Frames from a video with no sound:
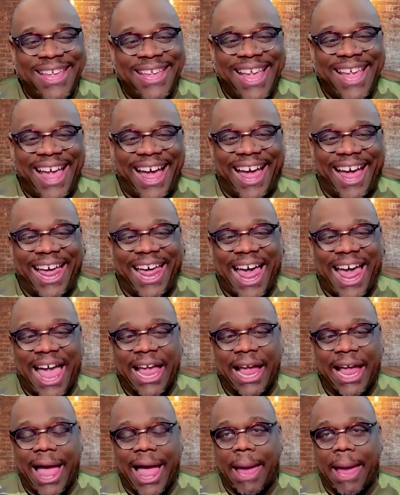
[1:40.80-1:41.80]

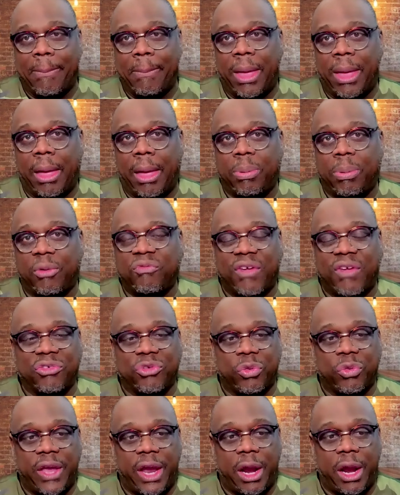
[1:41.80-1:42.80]
I'm a professor
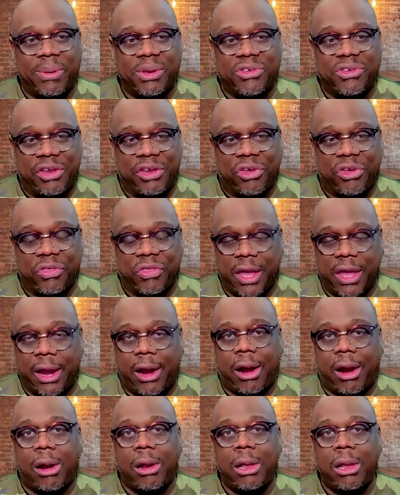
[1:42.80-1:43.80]
there. I've been teaching
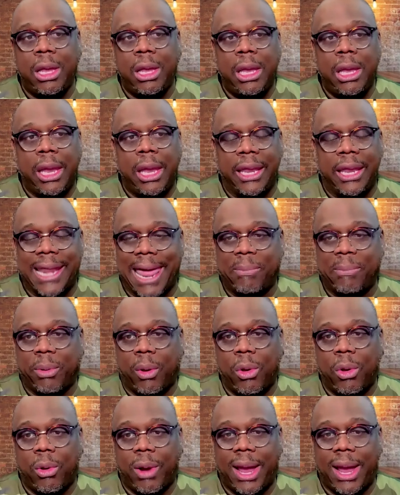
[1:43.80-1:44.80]
there in that
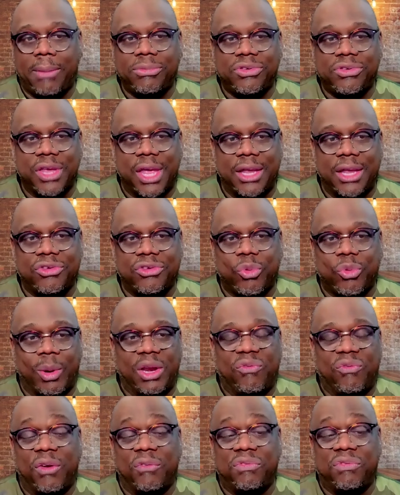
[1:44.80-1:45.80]
program since
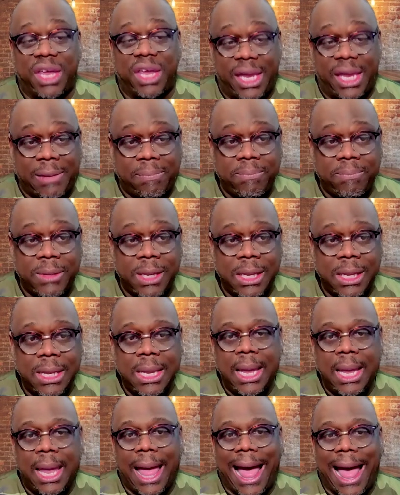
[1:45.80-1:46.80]
2015.
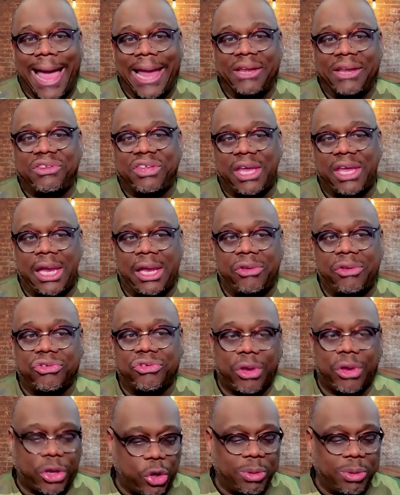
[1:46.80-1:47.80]
I teach
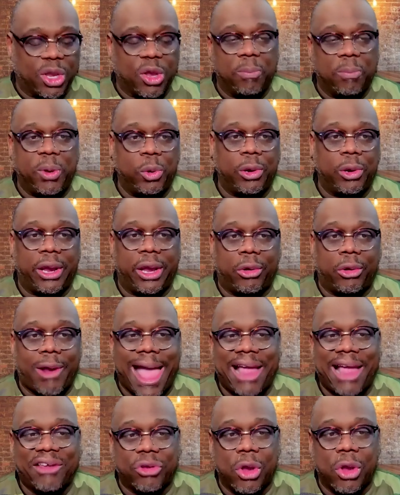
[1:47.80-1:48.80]
human-computer
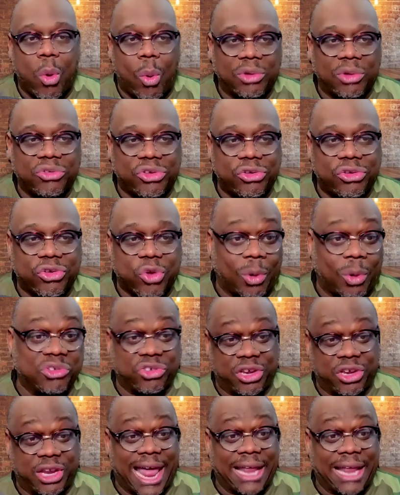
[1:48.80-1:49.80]
interaction courses
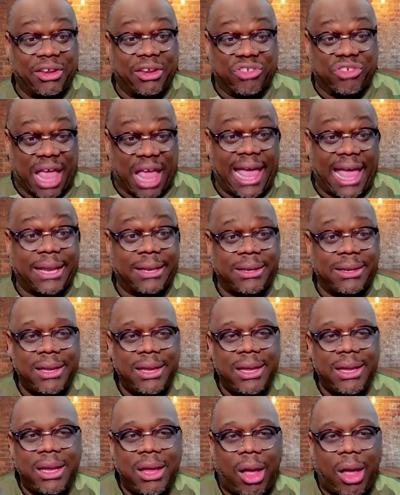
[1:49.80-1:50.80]
that I design
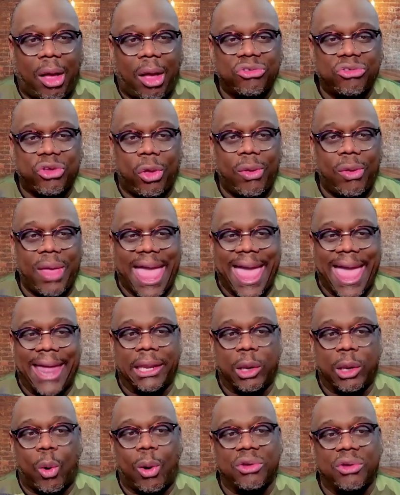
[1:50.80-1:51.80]
also at
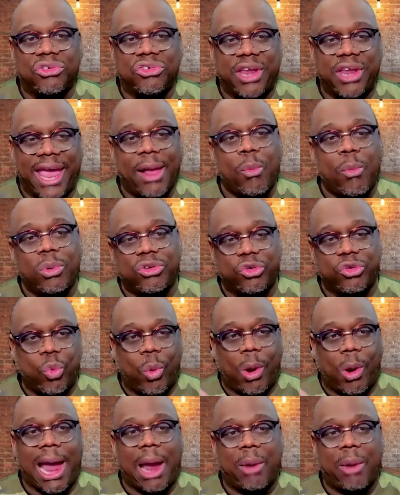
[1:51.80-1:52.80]
Lawrence Tech, which is
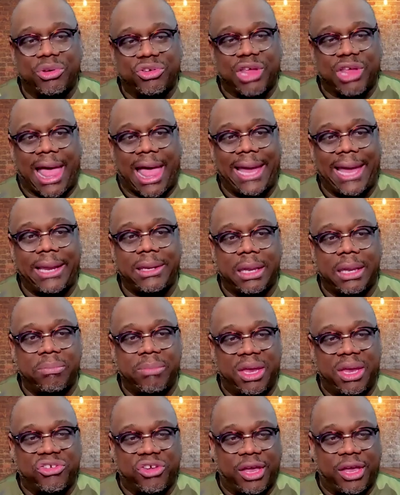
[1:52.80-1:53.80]
where I reside in
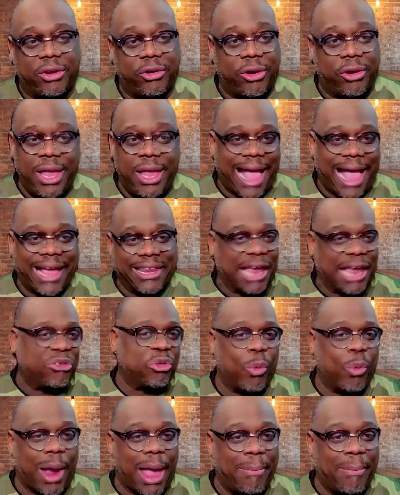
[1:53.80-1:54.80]
Michigan. Or I could
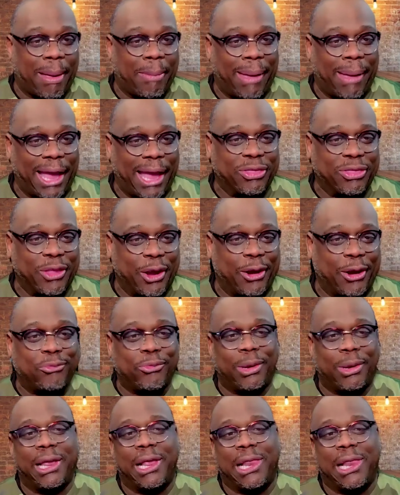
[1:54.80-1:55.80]
actually ride my bike there,
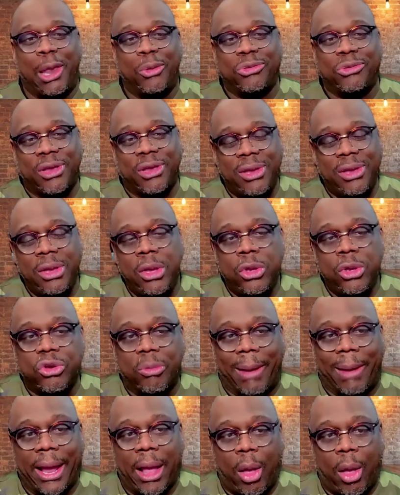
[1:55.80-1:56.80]
really close to
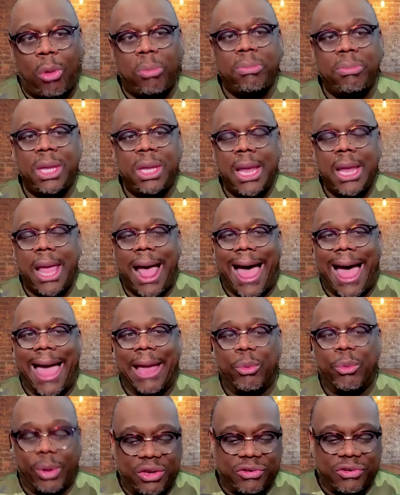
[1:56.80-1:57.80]
my home. I
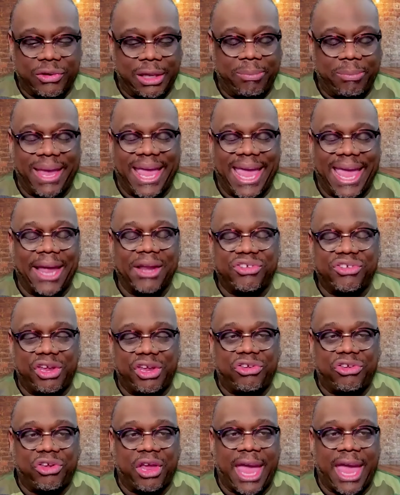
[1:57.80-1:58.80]
recently began
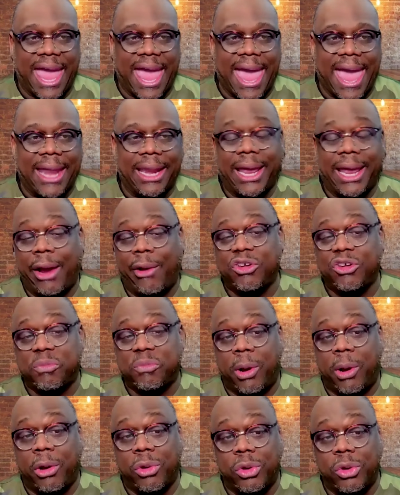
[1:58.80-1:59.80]
teaching at
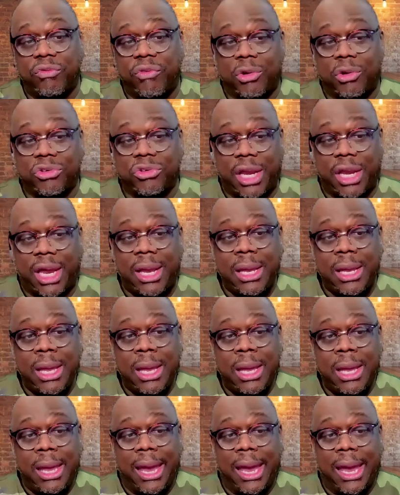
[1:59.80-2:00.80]
Harrisburg University
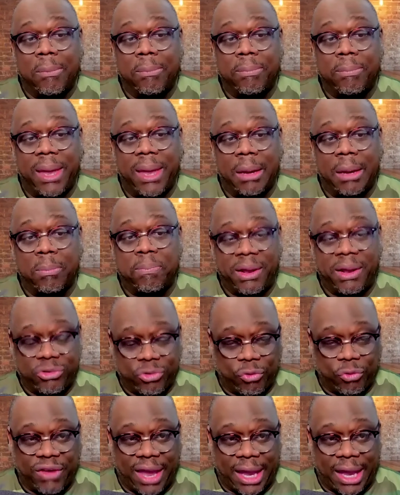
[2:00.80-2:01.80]
in
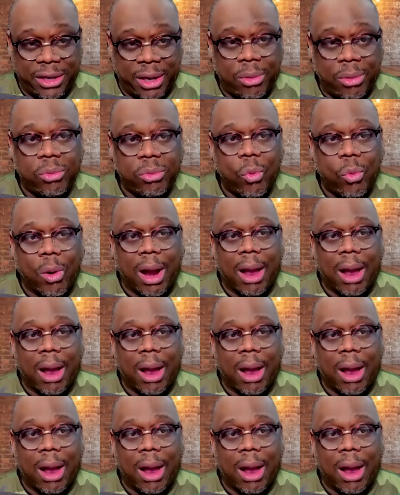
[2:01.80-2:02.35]
Pennsylvania, where I'm